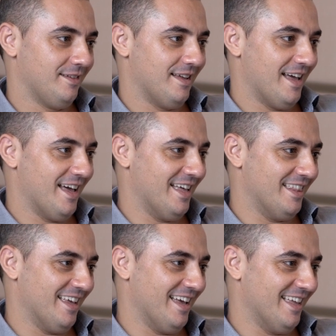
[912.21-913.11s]

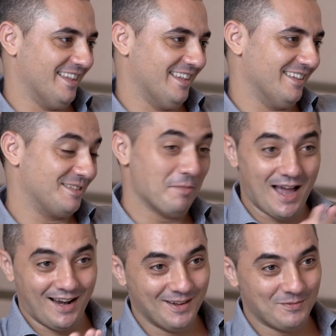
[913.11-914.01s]
and
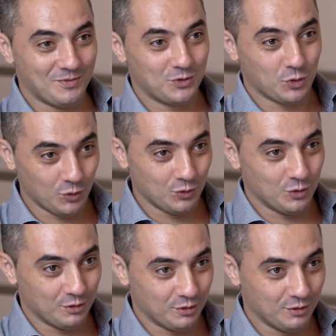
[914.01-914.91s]
smile through
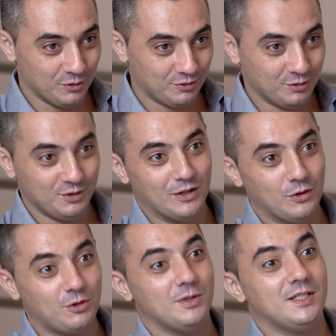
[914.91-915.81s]
the food and the
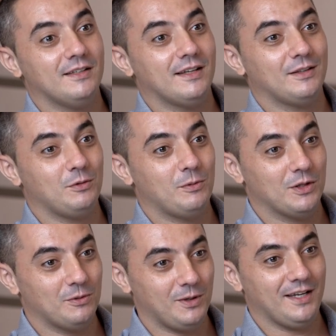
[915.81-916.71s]
cuisine that we were
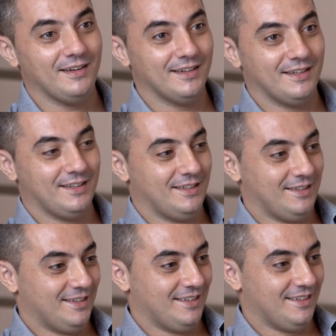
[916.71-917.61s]
doing.
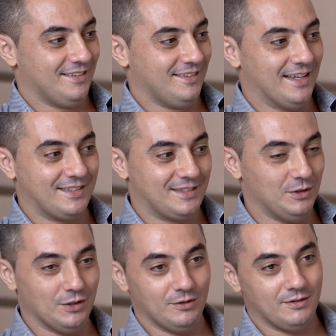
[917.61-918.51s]
That, you
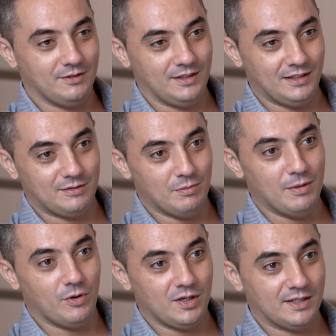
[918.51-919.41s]
know, it's
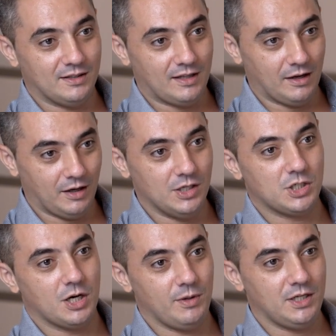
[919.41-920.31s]
memories that I really
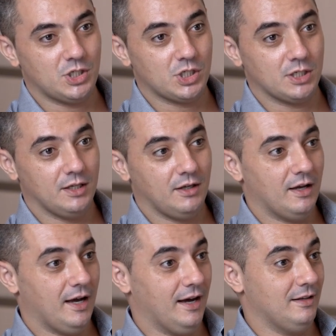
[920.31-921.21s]
cherish.
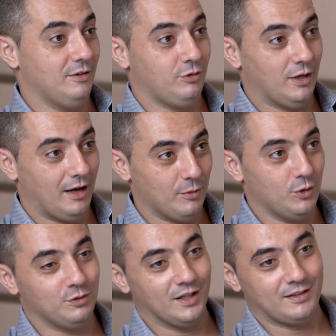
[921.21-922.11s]
And if we are able to
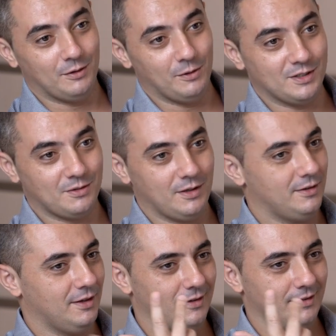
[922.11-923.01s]
do that at a restaurant,
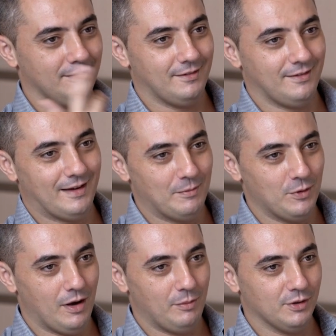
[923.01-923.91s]
that I'm the
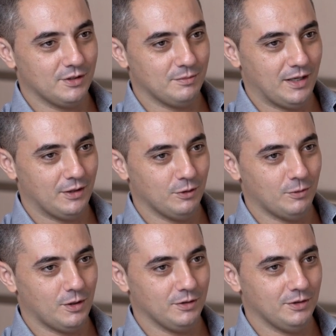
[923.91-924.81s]
happiest man in the
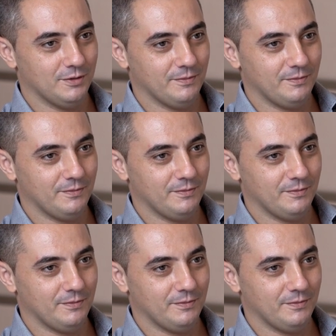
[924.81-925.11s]
world, you know.